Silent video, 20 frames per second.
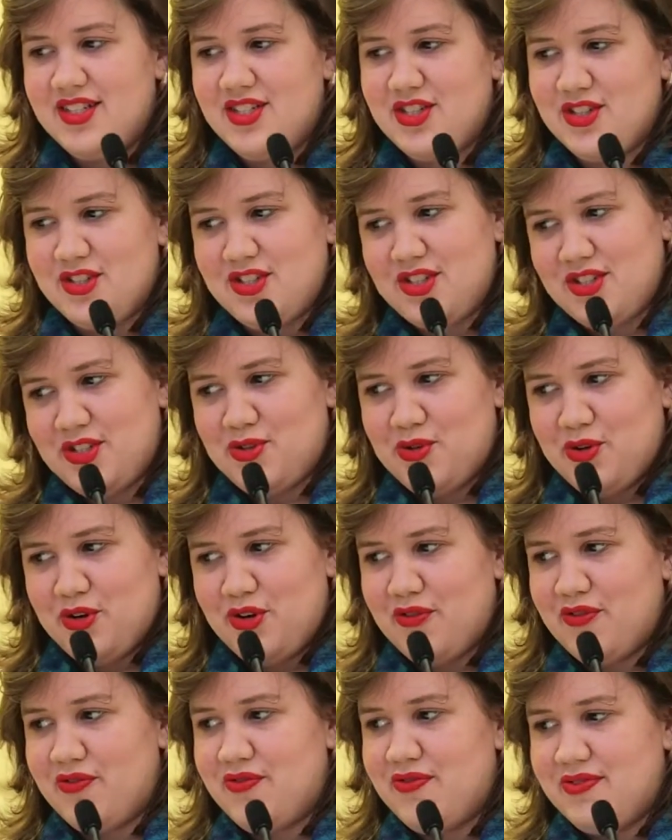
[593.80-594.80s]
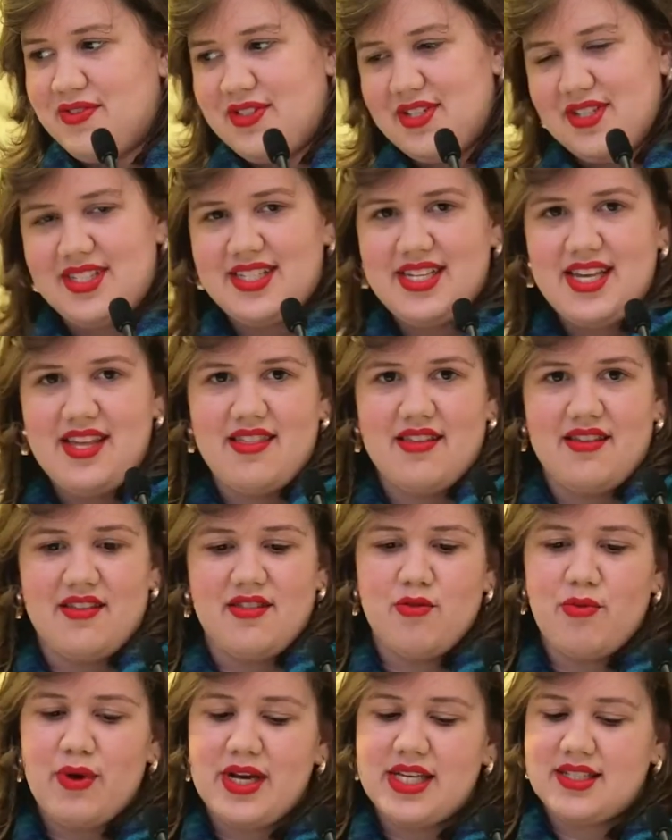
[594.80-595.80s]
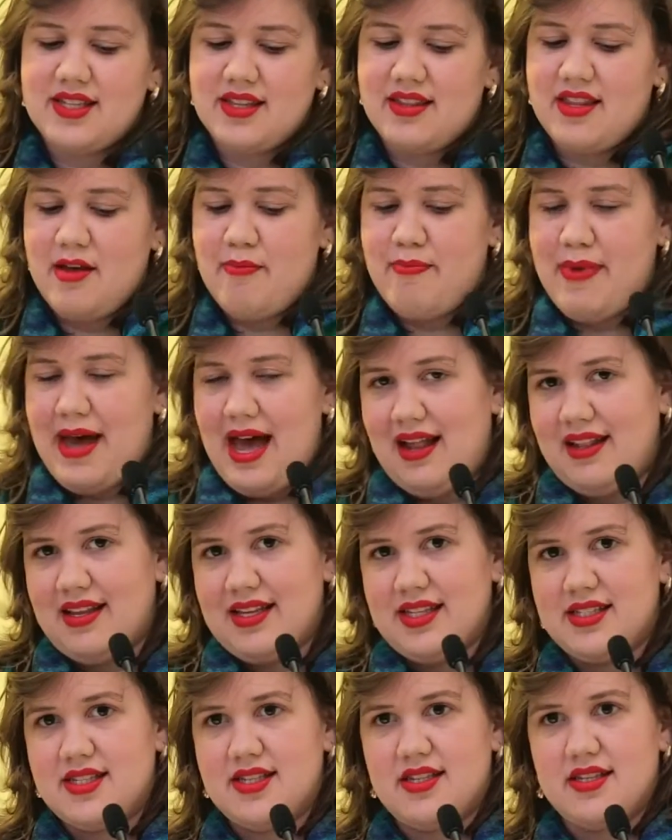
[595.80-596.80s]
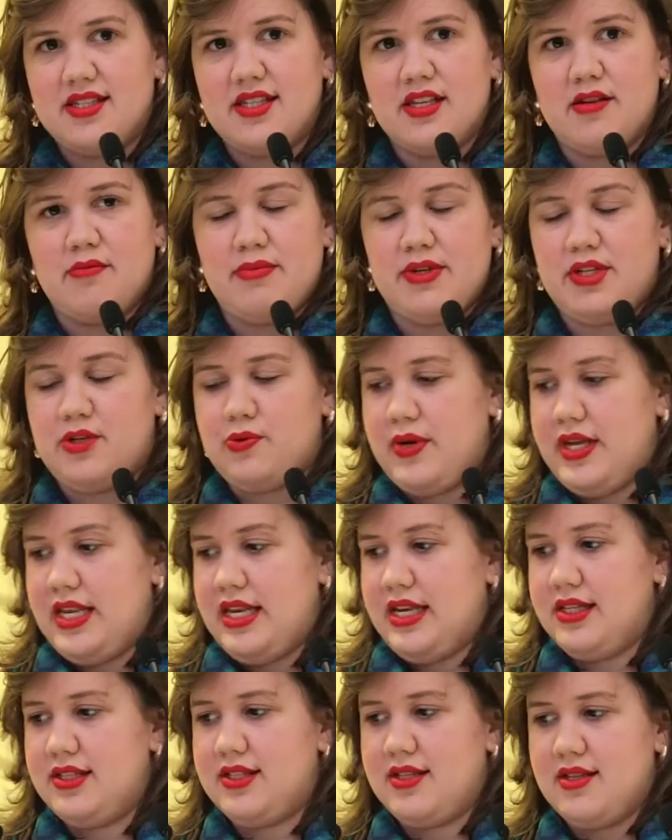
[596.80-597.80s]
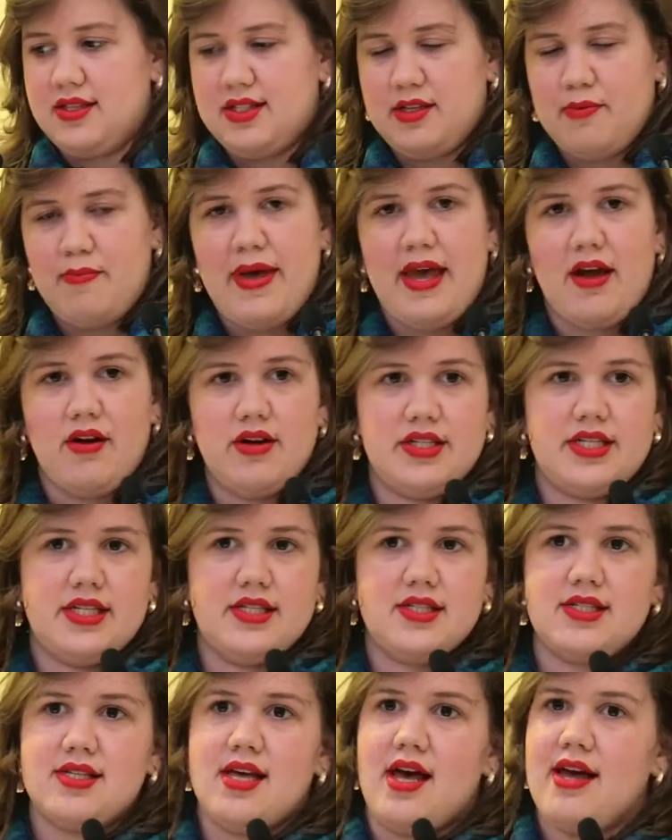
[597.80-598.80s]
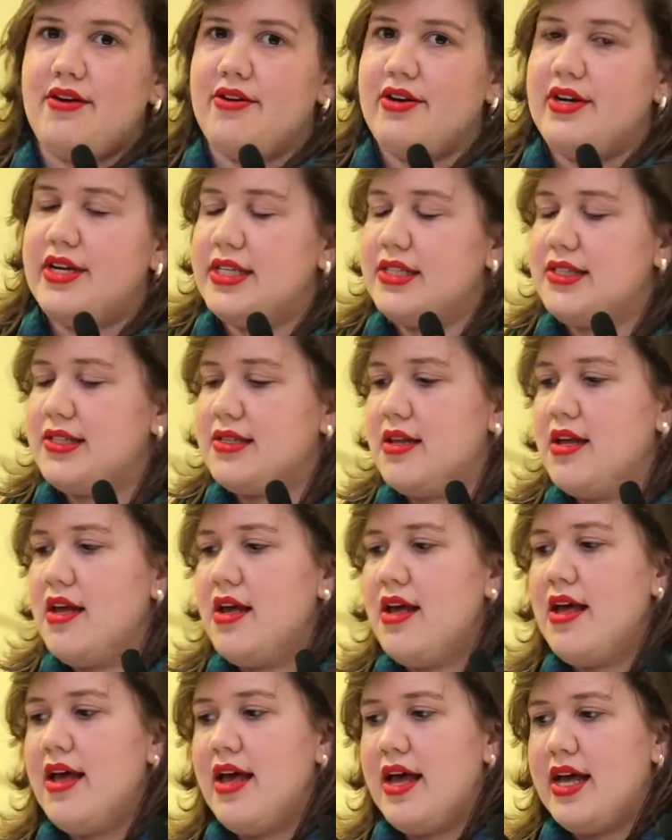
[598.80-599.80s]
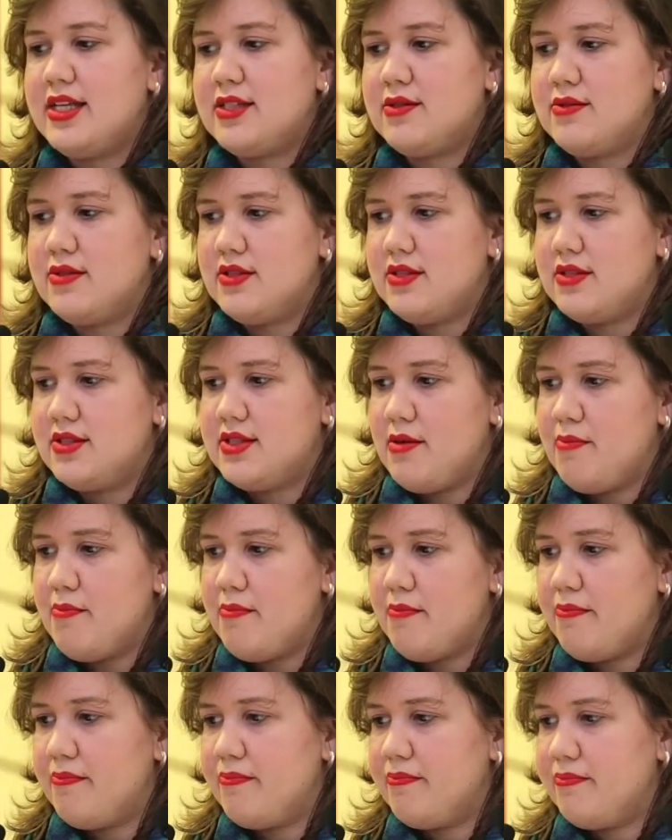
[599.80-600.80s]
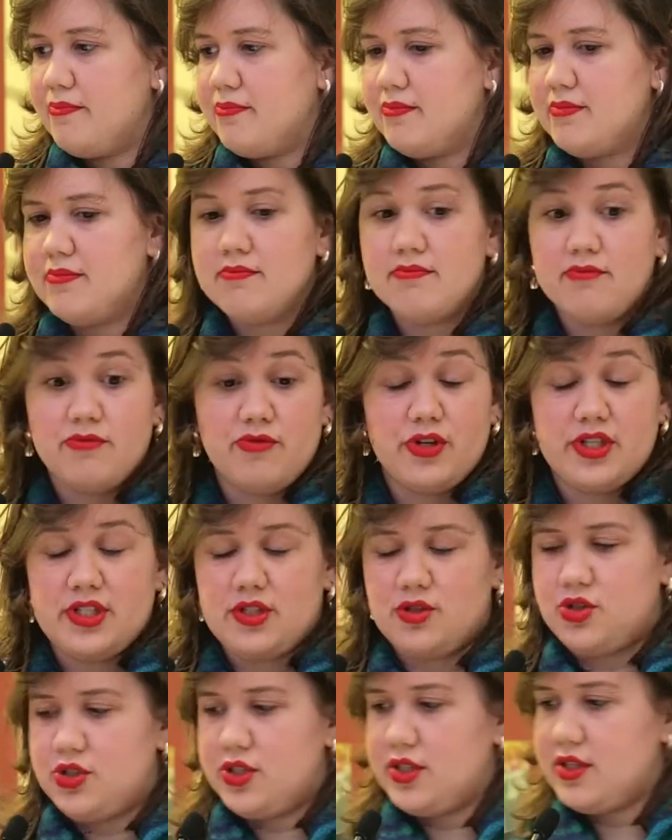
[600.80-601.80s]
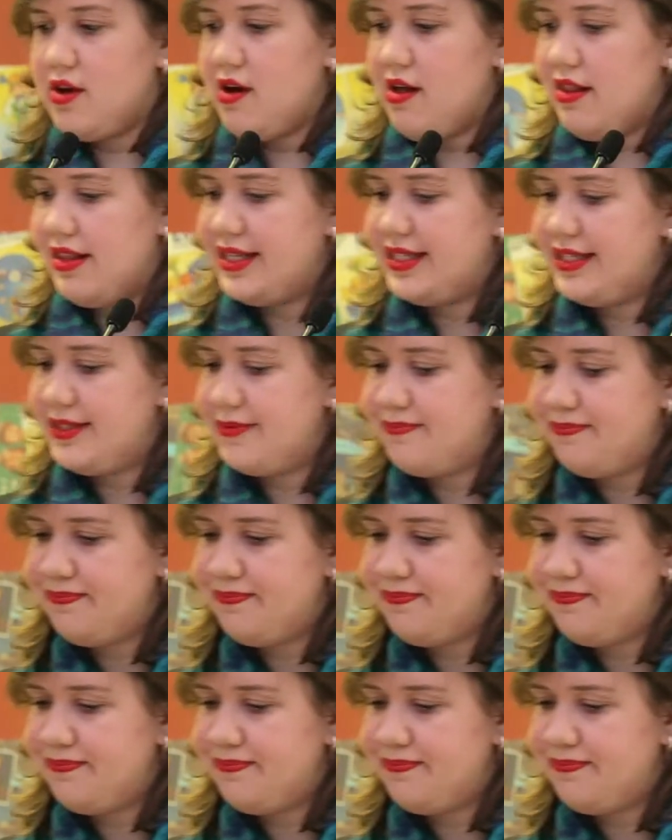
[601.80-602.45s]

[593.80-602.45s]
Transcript: to see the ways that they balance this in-betweenness, this apparent insiderness, as some researchers call it.